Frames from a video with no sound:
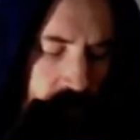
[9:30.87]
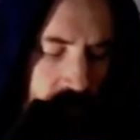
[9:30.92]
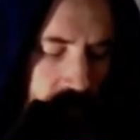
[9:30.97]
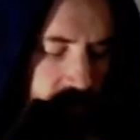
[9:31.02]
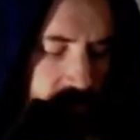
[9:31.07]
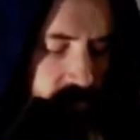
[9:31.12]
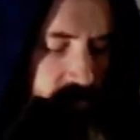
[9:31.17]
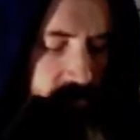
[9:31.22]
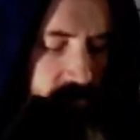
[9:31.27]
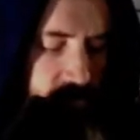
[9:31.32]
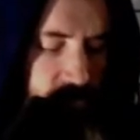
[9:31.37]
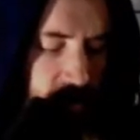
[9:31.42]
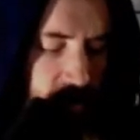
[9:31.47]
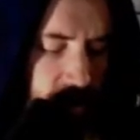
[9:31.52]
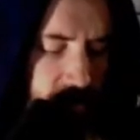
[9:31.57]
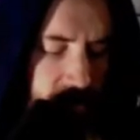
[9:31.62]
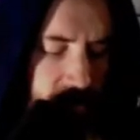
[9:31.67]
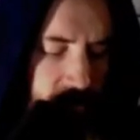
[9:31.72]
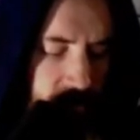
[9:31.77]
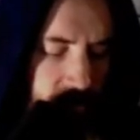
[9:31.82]
So it's
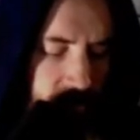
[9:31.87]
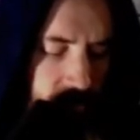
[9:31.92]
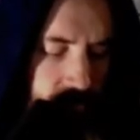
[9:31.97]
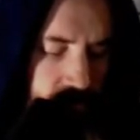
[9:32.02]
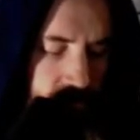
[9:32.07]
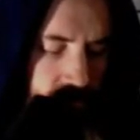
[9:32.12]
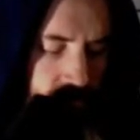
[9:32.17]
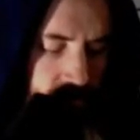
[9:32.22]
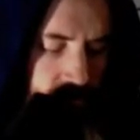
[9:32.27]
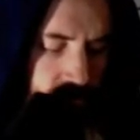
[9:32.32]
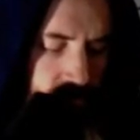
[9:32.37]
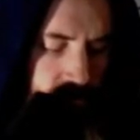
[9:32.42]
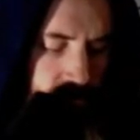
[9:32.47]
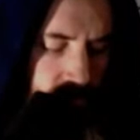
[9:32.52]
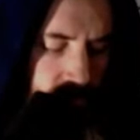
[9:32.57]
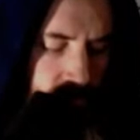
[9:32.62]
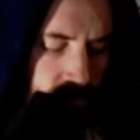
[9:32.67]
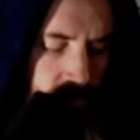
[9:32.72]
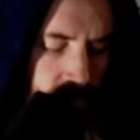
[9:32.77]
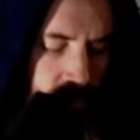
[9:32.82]
minor,
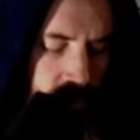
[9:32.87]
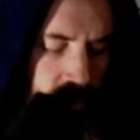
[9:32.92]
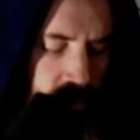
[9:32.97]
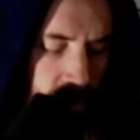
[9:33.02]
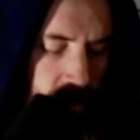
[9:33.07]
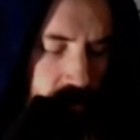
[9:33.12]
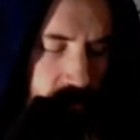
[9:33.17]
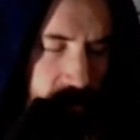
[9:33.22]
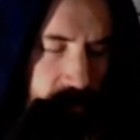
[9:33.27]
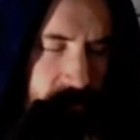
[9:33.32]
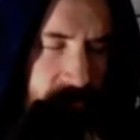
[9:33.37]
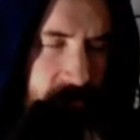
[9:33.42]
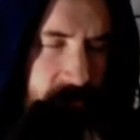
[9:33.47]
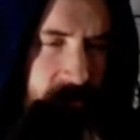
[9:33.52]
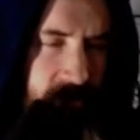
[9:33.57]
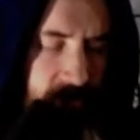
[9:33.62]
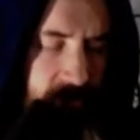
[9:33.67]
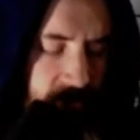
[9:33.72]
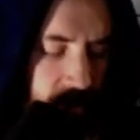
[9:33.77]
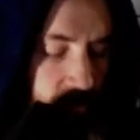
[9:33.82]
but it's
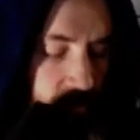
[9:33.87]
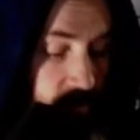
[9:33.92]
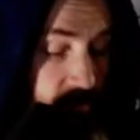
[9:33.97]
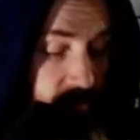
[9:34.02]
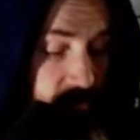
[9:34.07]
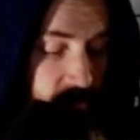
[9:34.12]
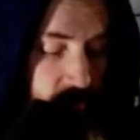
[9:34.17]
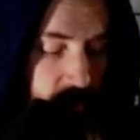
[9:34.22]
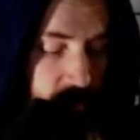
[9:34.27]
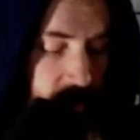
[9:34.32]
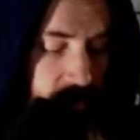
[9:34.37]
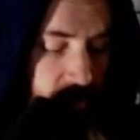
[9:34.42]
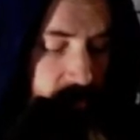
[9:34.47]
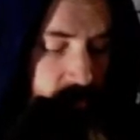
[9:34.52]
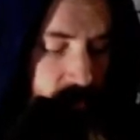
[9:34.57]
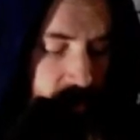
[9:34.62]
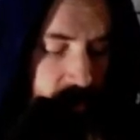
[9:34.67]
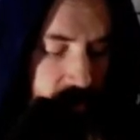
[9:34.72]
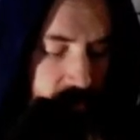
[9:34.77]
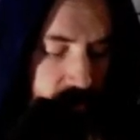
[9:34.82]
like if I did a regular
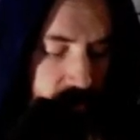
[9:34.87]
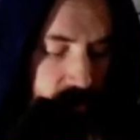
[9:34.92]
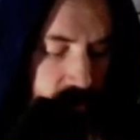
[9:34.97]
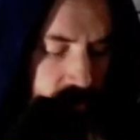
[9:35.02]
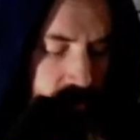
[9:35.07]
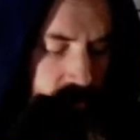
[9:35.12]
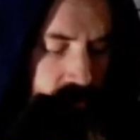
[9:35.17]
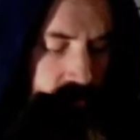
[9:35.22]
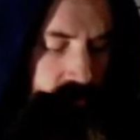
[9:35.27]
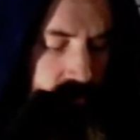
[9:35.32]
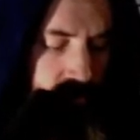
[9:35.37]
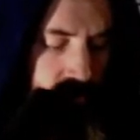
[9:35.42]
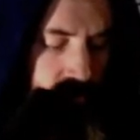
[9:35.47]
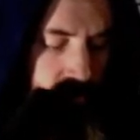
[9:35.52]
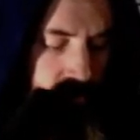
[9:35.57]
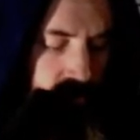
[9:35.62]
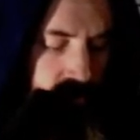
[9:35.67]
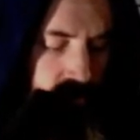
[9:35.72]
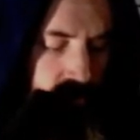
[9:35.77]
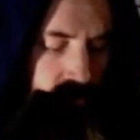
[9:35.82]
minor chord,
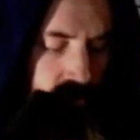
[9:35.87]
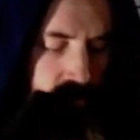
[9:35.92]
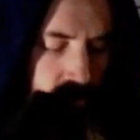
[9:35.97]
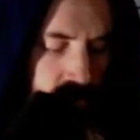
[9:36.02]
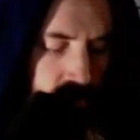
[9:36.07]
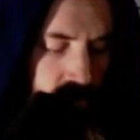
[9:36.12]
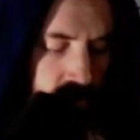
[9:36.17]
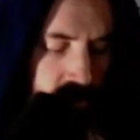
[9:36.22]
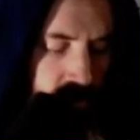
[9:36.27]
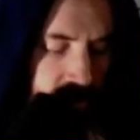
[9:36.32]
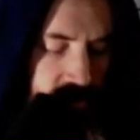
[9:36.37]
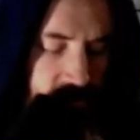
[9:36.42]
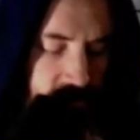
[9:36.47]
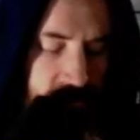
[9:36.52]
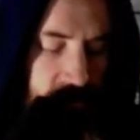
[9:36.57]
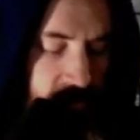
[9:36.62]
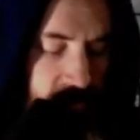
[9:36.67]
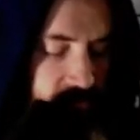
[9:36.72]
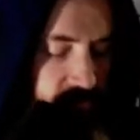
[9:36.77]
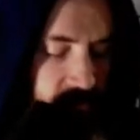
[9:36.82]
it's just
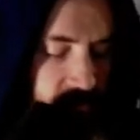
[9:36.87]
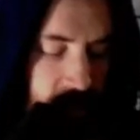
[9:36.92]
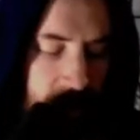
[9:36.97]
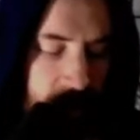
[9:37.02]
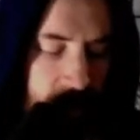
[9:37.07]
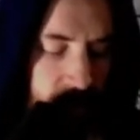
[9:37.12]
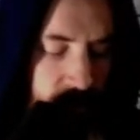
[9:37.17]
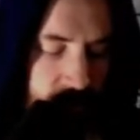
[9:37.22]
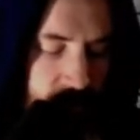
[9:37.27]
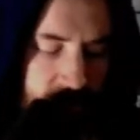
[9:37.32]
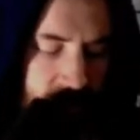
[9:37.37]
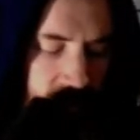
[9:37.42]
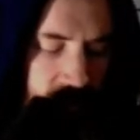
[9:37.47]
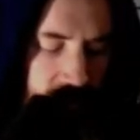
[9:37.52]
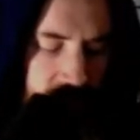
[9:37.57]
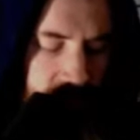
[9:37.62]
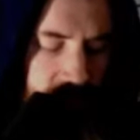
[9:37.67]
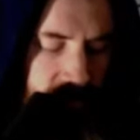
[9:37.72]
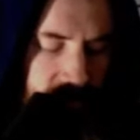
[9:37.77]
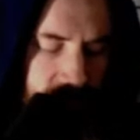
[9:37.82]
like flat out
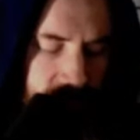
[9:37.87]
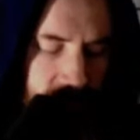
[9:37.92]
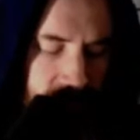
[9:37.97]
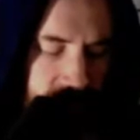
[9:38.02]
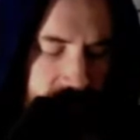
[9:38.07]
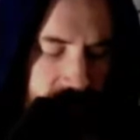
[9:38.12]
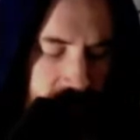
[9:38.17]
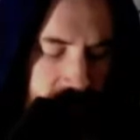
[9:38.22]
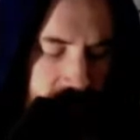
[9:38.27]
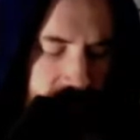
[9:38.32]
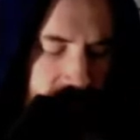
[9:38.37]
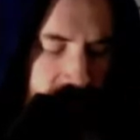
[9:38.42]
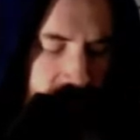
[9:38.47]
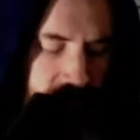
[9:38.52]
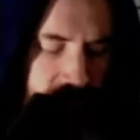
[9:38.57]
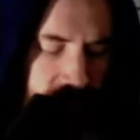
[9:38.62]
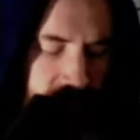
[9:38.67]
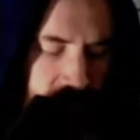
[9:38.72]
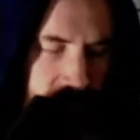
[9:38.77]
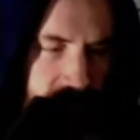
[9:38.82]
sad. It's just like sad,
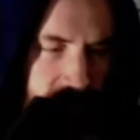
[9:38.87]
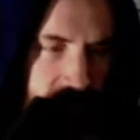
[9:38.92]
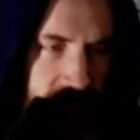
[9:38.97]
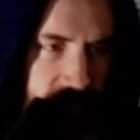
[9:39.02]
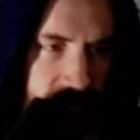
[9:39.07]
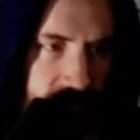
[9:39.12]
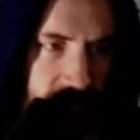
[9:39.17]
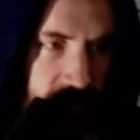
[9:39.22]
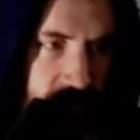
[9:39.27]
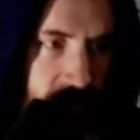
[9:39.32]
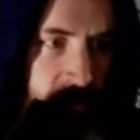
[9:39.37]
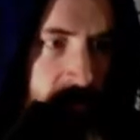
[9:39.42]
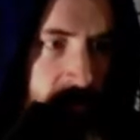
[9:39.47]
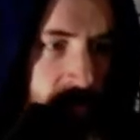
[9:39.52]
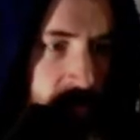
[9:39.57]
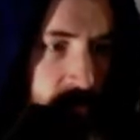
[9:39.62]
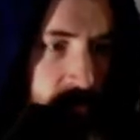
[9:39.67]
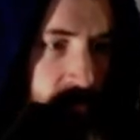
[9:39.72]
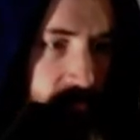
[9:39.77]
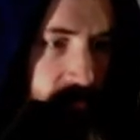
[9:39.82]
sad, sad, sad, sad.
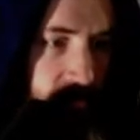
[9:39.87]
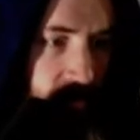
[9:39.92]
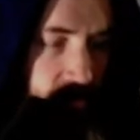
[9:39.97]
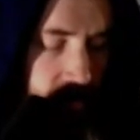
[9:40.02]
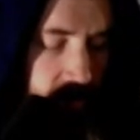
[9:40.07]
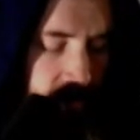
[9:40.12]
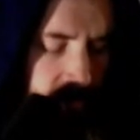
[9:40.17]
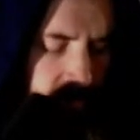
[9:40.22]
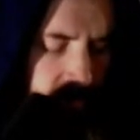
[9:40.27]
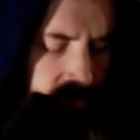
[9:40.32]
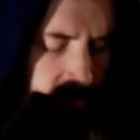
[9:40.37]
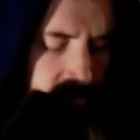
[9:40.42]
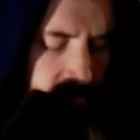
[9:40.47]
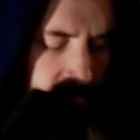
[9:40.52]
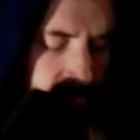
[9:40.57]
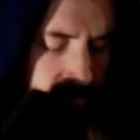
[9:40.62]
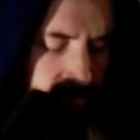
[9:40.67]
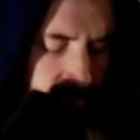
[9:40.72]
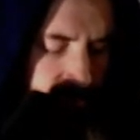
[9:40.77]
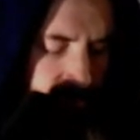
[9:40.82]
Or if I go like this,
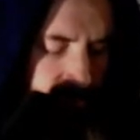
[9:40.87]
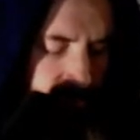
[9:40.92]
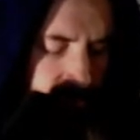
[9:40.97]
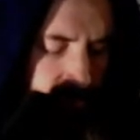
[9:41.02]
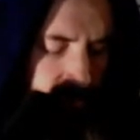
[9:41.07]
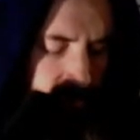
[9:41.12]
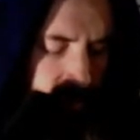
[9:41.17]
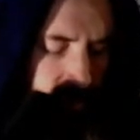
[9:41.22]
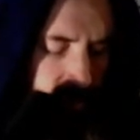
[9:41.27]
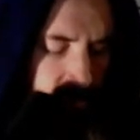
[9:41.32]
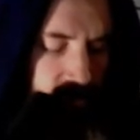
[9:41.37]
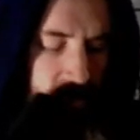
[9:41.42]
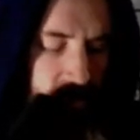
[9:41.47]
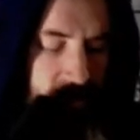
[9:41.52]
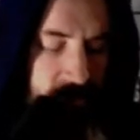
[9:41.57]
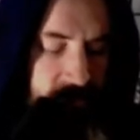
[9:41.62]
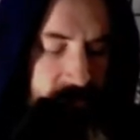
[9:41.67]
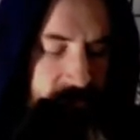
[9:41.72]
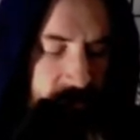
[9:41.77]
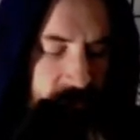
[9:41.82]
make
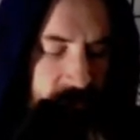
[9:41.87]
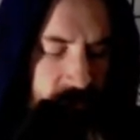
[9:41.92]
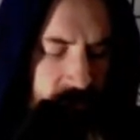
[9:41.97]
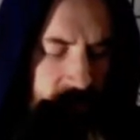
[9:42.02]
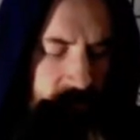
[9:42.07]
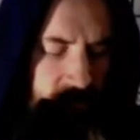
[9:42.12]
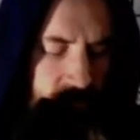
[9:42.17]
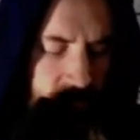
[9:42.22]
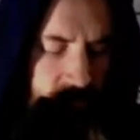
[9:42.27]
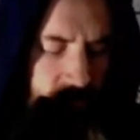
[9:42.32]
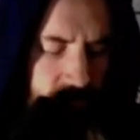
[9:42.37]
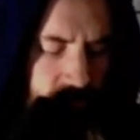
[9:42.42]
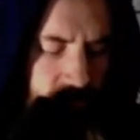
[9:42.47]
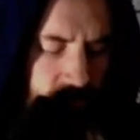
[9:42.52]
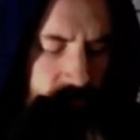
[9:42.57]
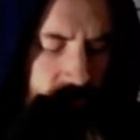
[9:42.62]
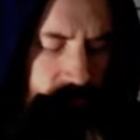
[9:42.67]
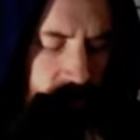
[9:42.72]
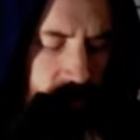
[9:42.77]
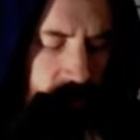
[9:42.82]
it a 7,
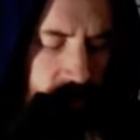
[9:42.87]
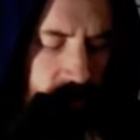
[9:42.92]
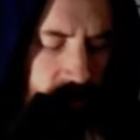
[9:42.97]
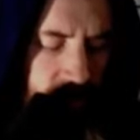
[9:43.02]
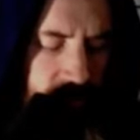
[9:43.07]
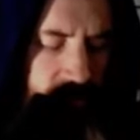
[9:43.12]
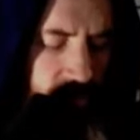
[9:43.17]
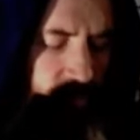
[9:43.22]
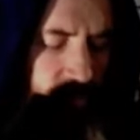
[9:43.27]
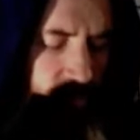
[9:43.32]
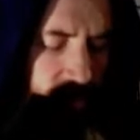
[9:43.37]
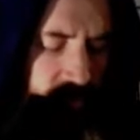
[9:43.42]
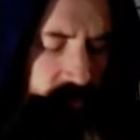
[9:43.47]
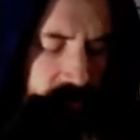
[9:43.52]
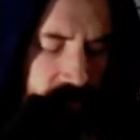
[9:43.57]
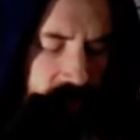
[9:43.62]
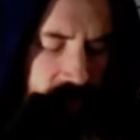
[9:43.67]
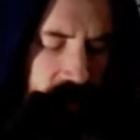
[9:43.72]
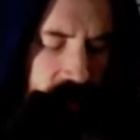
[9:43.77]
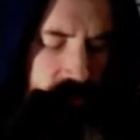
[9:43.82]
it's a little bit on
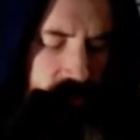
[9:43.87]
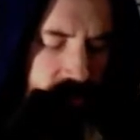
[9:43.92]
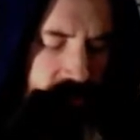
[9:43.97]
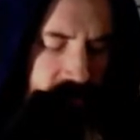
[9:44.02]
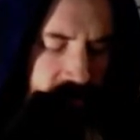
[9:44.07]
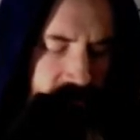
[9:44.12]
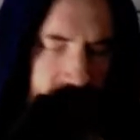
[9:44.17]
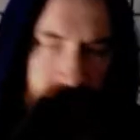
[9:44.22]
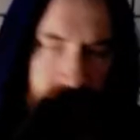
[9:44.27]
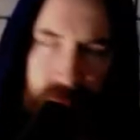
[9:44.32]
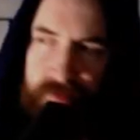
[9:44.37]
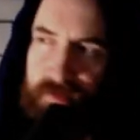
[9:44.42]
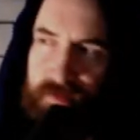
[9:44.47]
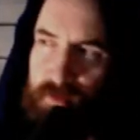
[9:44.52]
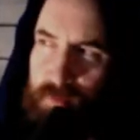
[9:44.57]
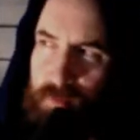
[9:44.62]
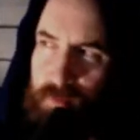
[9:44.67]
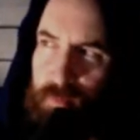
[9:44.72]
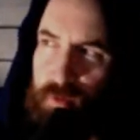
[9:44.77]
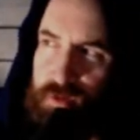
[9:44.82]
the loungy side. It's a
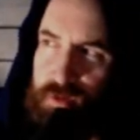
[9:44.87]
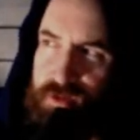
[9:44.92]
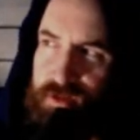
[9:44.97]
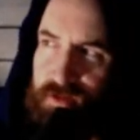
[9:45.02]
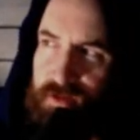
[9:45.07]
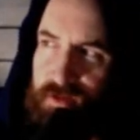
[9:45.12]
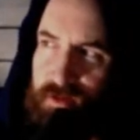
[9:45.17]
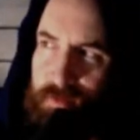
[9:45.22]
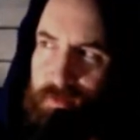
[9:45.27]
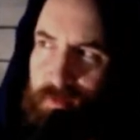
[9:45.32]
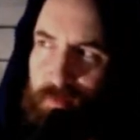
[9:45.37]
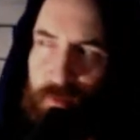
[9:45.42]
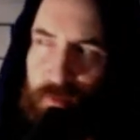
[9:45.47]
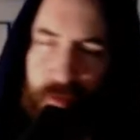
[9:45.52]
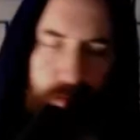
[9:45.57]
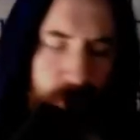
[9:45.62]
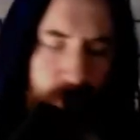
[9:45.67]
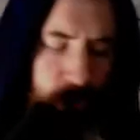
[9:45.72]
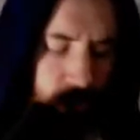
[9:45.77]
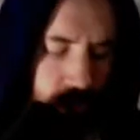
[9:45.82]
little bit more chill, a little bit more
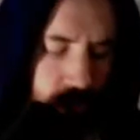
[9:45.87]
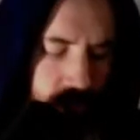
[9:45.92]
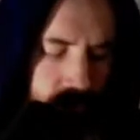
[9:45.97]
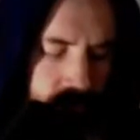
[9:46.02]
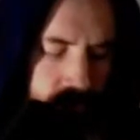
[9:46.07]
cool.